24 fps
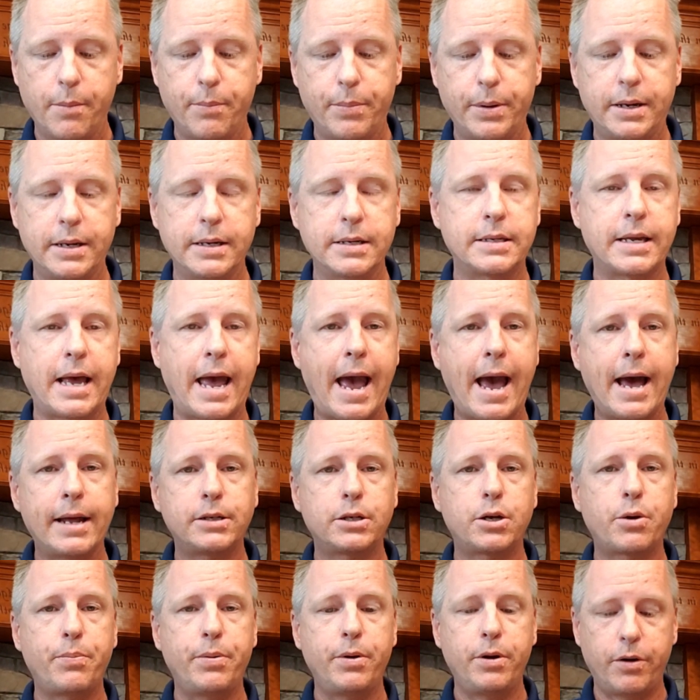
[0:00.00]
But his
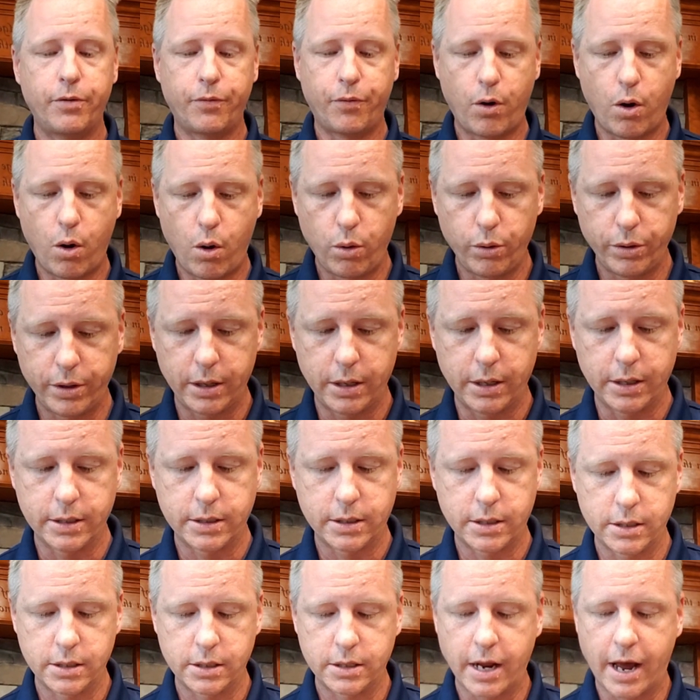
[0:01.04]
attribute of
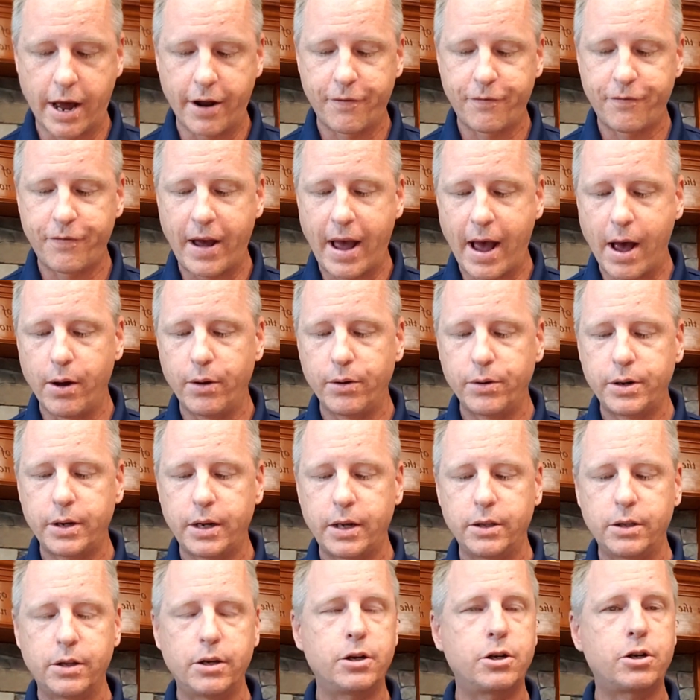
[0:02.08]
holiness is not found
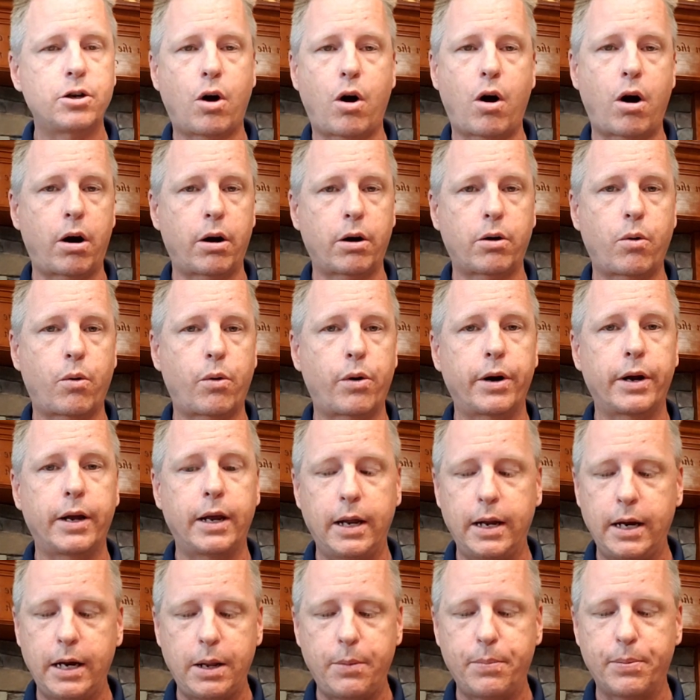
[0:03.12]
in the dark or
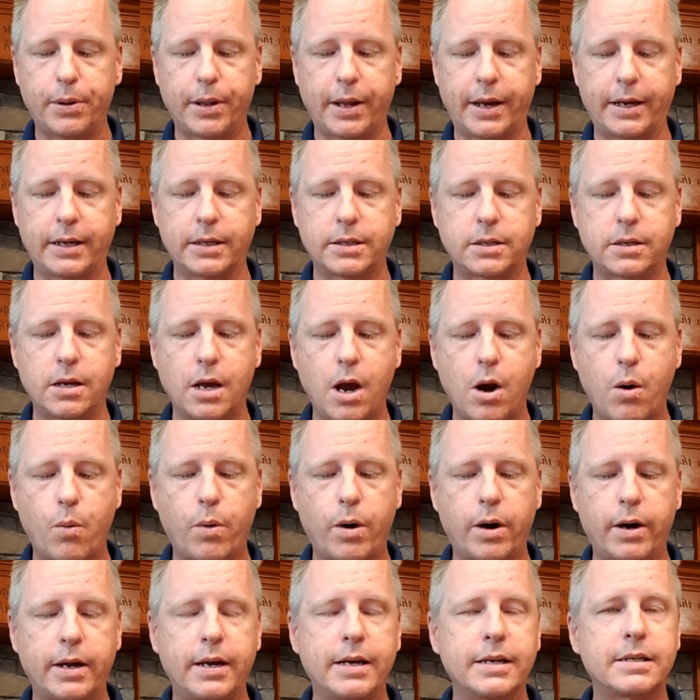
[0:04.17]
any place
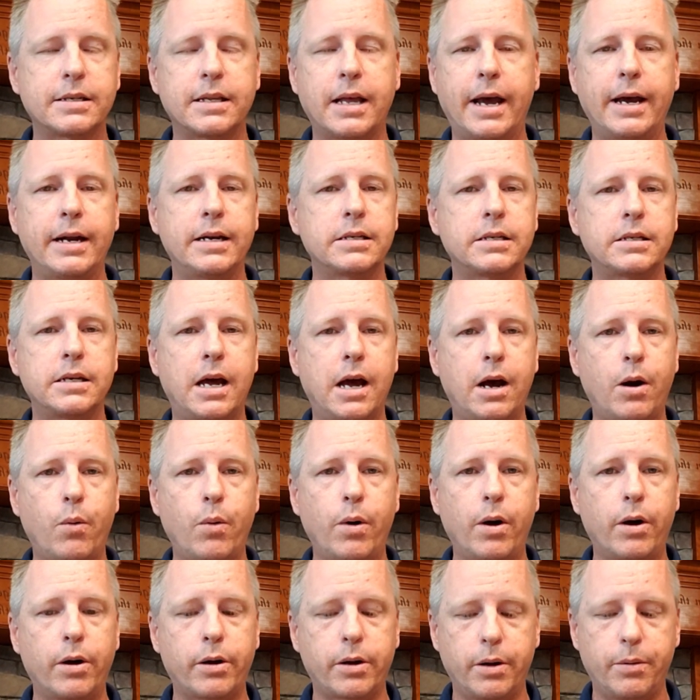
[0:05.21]
where his light is not
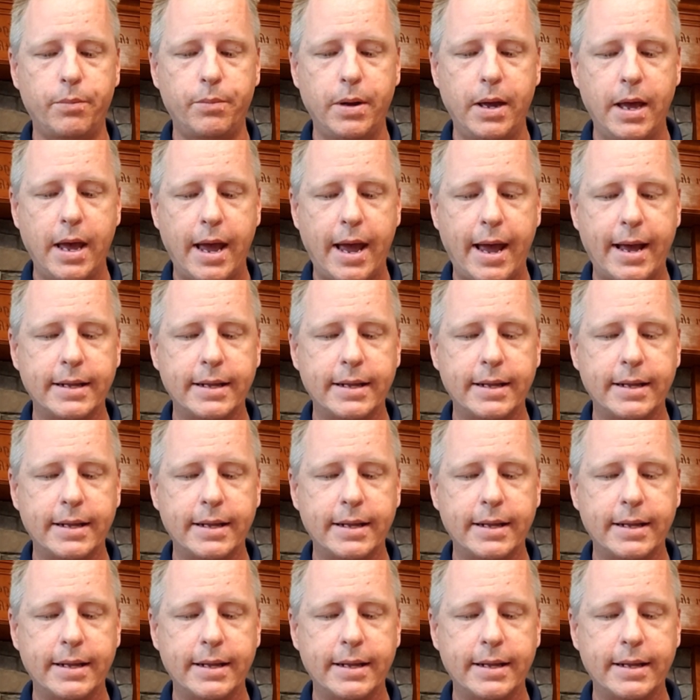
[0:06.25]
welcome